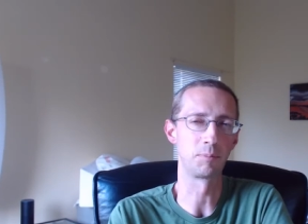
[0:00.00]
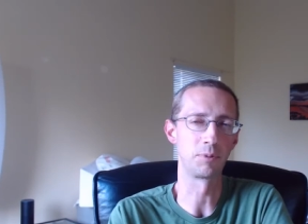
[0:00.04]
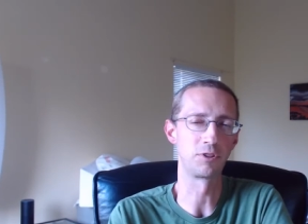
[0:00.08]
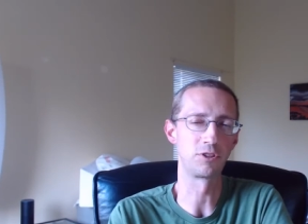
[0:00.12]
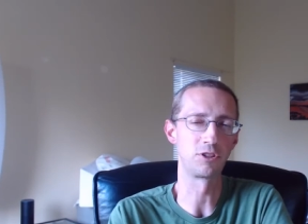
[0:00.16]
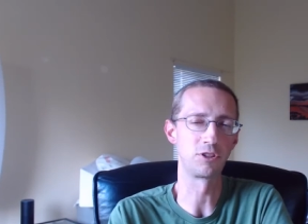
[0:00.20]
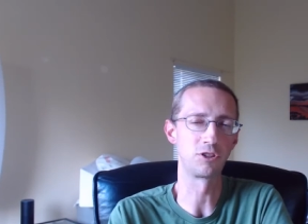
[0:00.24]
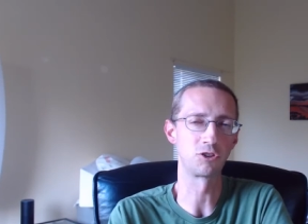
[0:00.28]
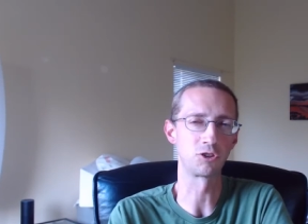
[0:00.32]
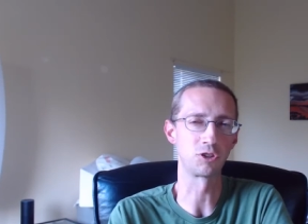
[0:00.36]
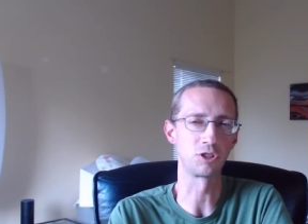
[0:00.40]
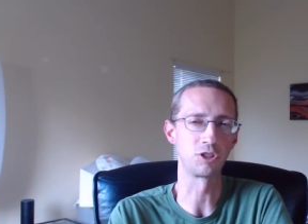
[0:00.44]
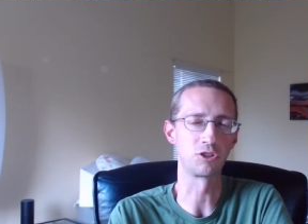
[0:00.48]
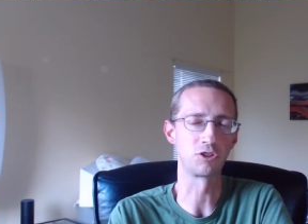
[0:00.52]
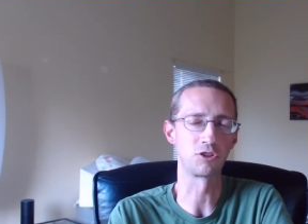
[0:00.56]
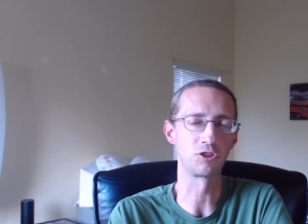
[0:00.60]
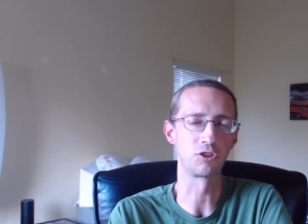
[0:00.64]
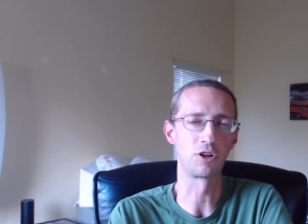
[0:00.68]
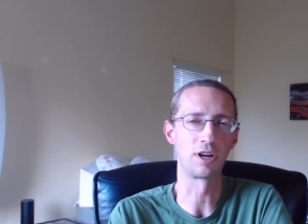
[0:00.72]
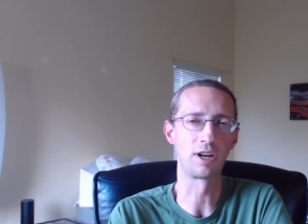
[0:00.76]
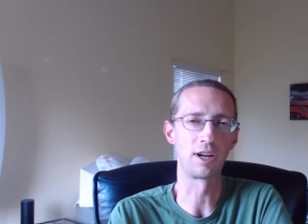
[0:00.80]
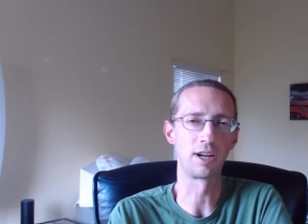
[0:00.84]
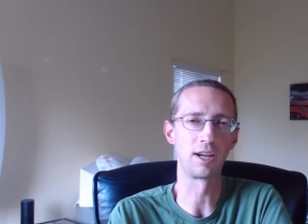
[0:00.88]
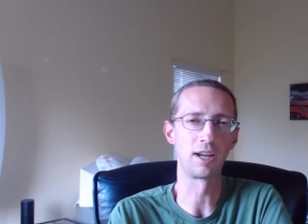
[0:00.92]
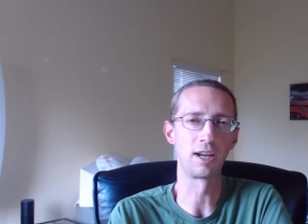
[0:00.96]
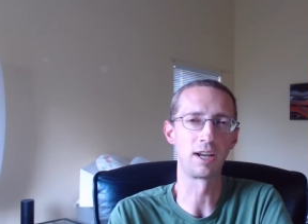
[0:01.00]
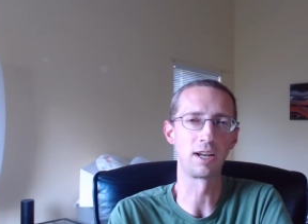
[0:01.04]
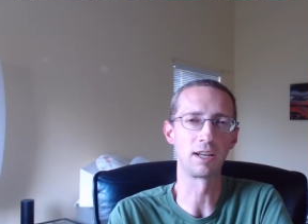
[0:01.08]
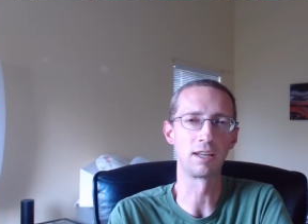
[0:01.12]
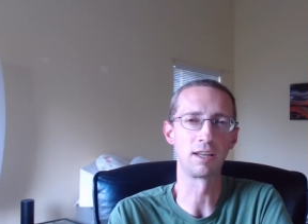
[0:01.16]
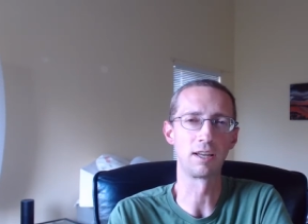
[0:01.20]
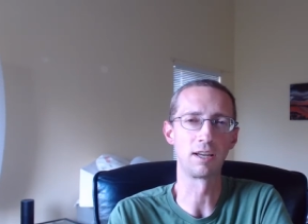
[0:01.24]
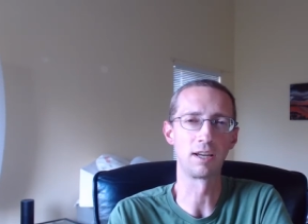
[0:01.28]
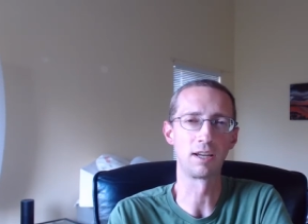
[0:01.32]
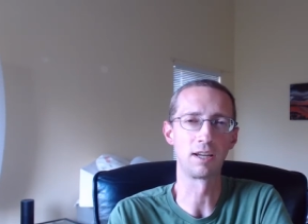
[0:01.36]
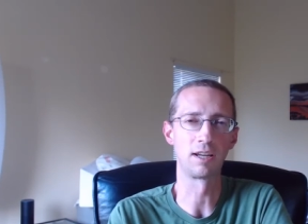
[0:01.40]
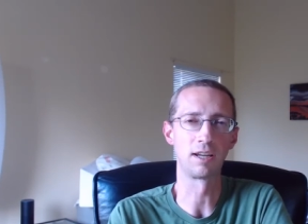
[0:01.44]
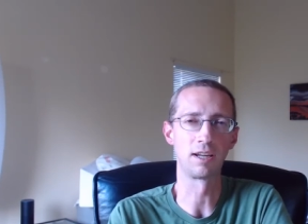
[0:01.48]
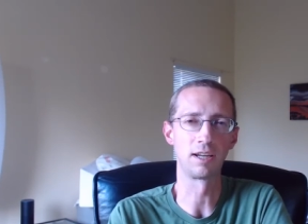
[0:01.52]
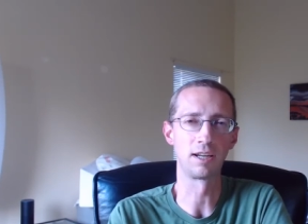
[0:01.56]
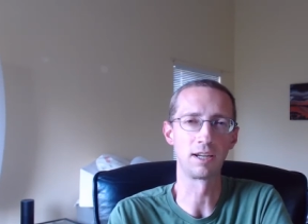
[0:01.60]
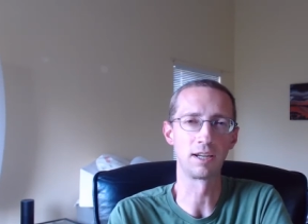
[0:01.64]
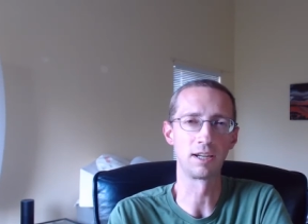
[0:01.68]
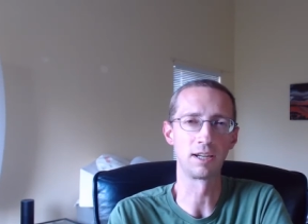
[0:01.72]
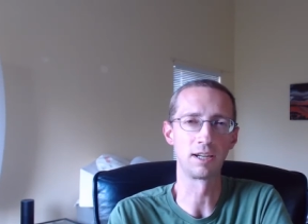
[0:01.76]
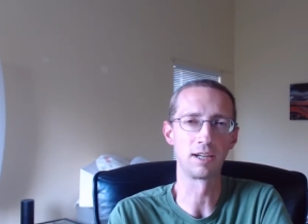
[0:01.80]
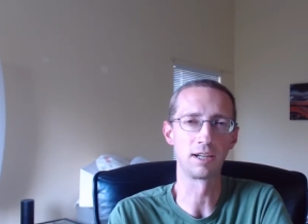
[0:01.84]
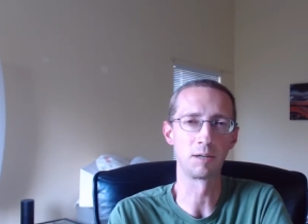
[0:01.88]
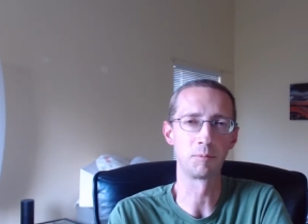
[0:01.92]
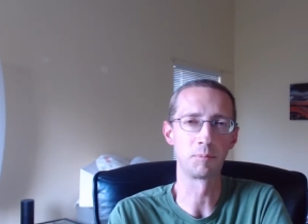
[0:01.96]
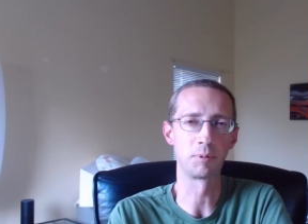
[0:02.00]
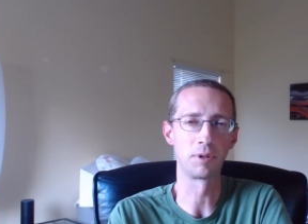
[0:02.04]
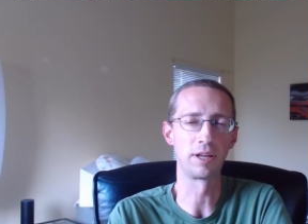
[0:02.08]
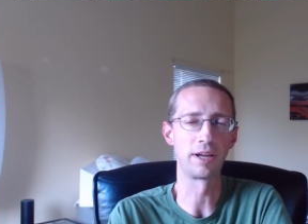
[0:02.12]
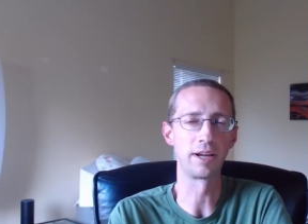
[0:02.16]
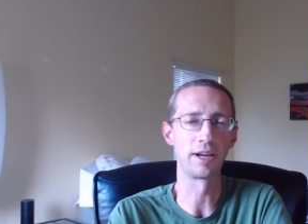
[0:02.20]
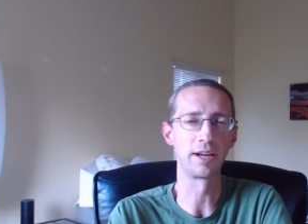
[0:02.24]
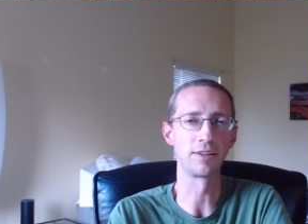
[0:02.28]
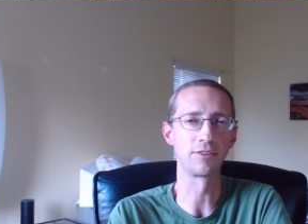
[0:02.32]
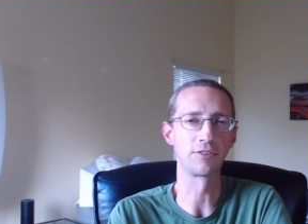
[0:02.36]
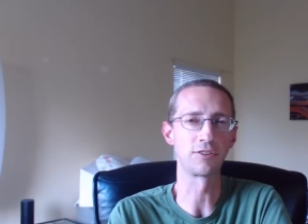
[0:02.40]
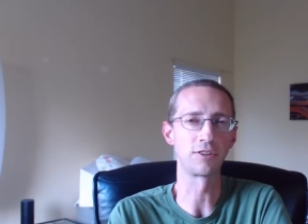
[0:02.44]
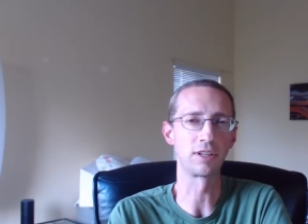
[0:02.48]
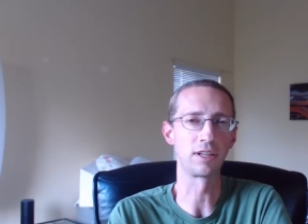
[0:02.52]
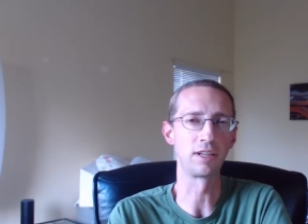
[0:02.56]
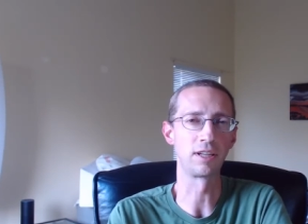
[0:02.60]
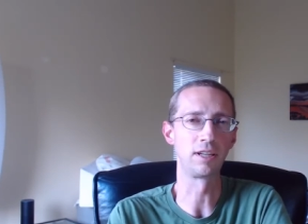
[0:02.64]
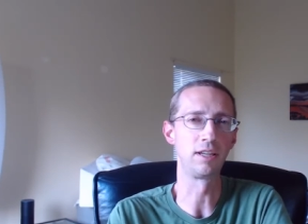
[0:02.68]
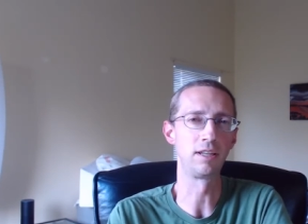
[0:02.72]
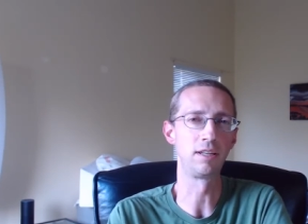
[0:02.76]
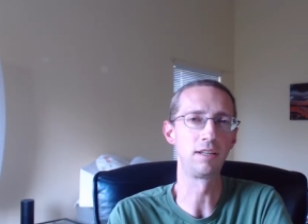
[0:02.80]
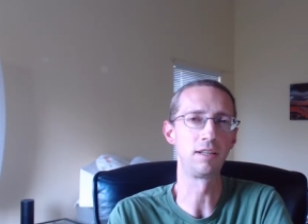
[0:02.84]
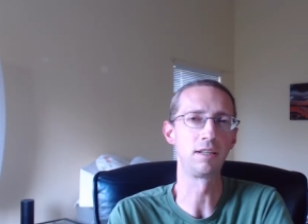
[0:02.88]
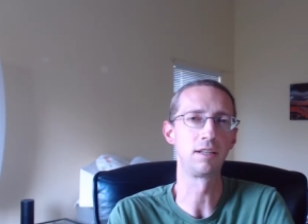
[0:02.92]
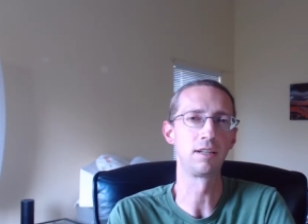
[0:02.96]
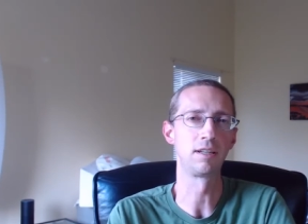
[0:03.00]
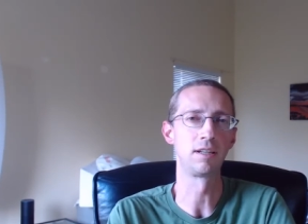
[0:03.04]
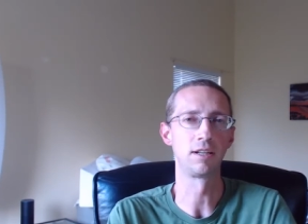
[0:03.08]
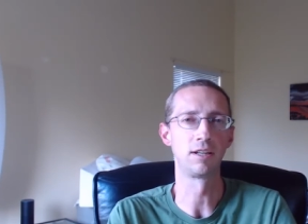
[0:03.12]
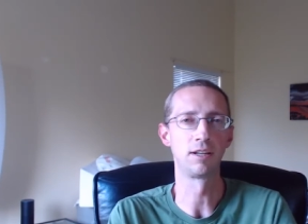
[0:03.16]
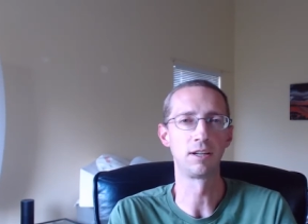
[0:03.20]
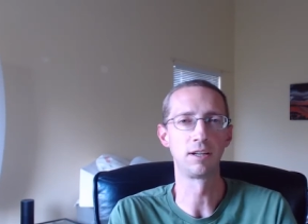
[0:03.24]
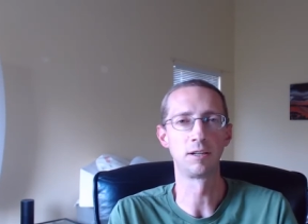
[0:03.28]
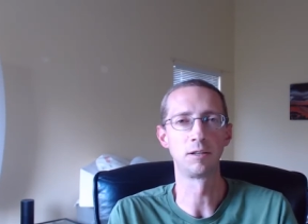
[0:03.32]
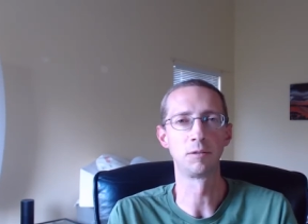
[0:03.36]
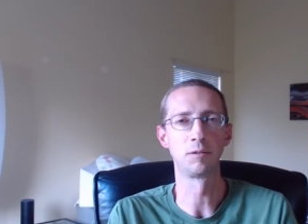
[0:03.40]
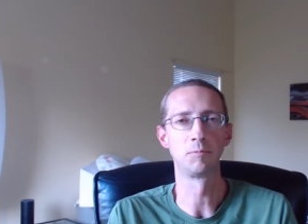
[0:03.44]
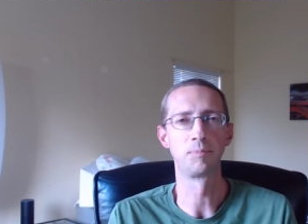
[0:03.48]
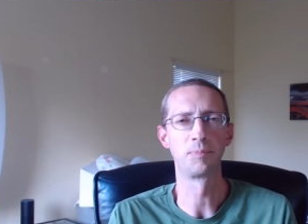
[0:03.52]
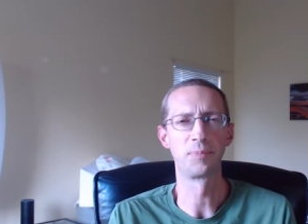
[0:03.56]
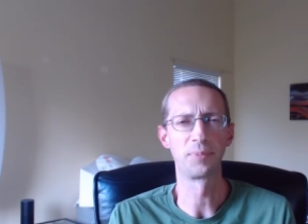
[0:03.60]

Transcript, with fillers: potentially trying a uh, appliance again. Um,